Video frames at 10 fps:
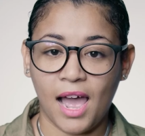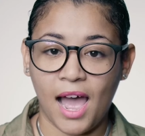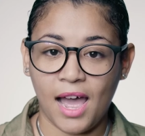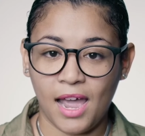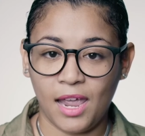
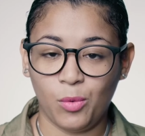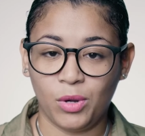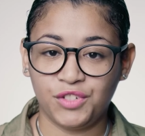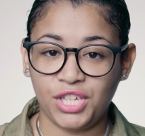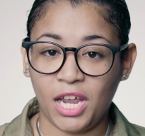I
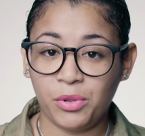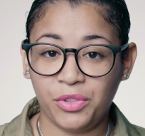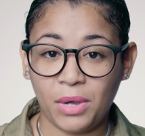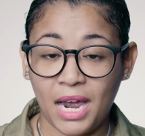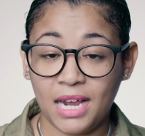would have shared with
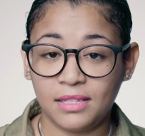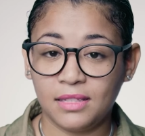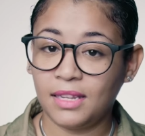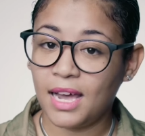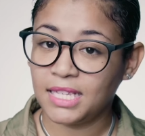you guys in
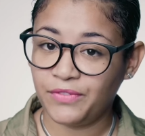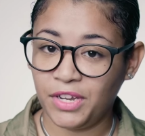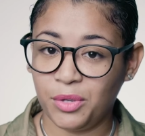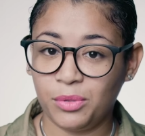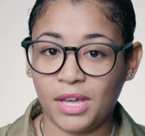the last
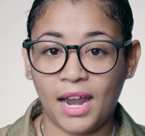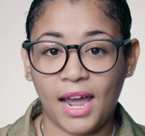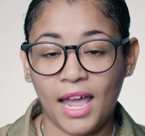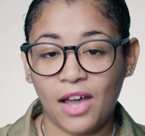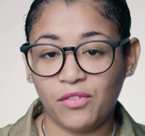video that
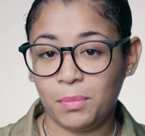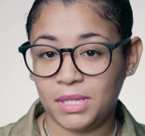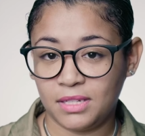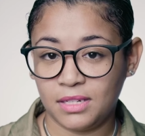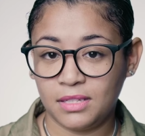I have a
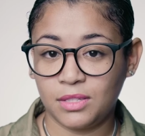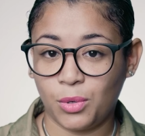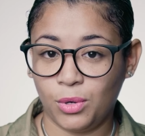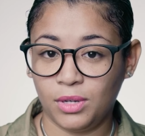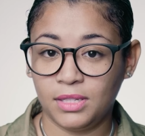business
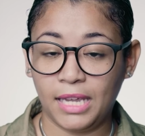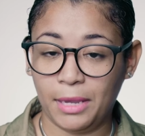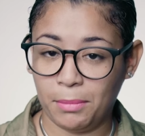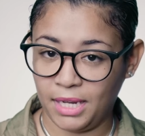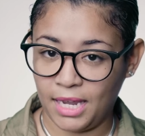called A
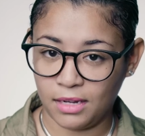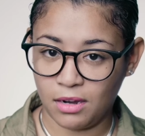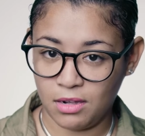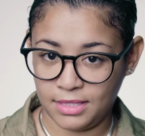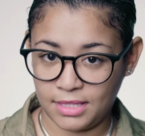Million
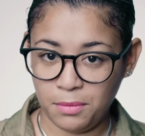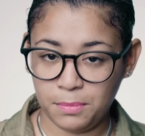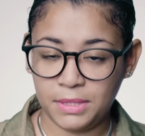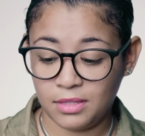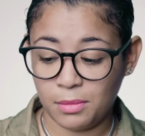
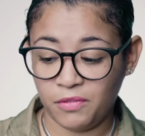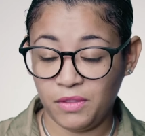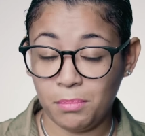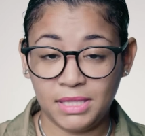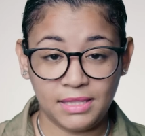Concepts. Some of
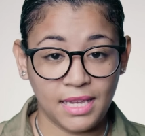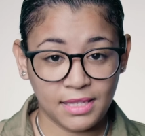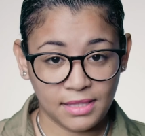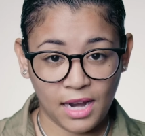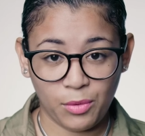the
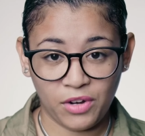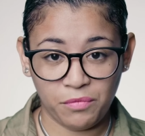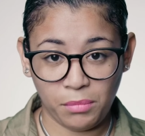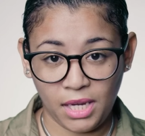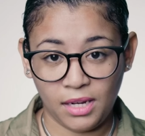mistakes that I would have
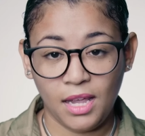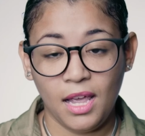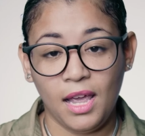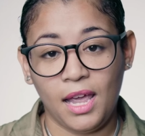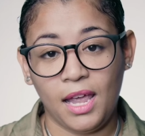made
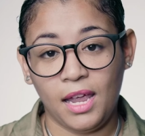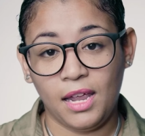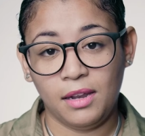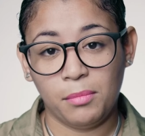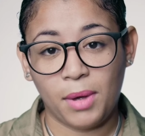
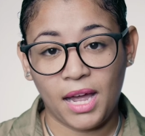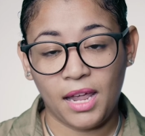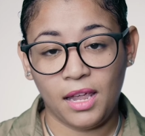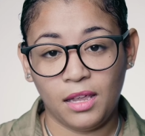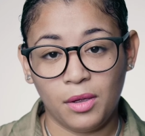in
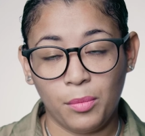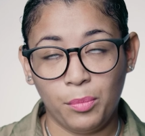my